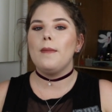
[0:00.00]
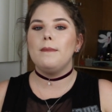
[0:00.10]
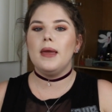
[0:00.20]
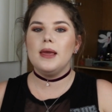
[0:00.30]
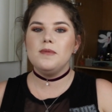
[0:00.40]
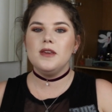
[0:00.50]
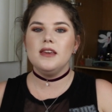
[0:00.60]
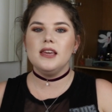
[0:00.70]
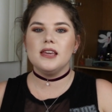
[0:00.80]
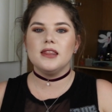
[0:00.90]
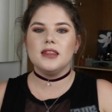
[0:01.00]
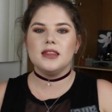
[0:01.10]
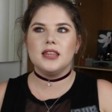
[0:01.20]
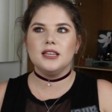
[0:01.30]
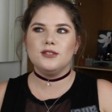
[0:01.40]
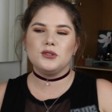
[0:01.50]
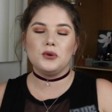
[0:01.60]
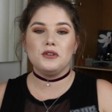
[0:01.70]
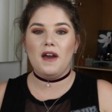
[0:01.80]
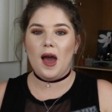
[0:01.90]
Maybe in this
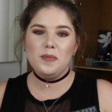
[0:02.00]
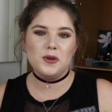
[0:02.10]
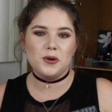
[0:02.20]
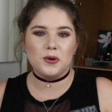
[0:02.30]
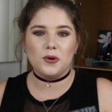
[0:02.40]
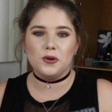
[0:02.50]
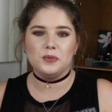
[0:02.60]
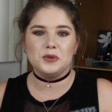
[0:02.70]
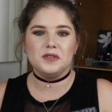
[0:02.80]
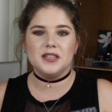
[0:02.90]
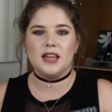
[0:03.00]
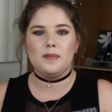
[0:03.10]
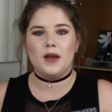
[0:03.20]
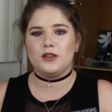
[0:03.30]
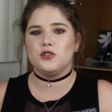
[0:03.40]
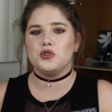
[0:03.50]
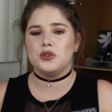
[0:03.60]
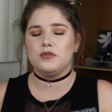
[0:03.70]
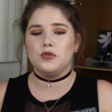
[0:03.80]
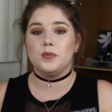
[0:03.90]
sort of happier horror movie that Maxon
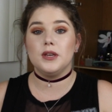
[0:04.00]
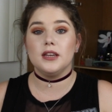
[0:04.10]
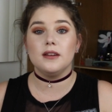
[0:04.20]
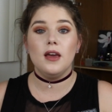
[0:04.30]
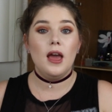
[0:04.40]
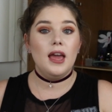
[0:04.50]
Schreave would be in,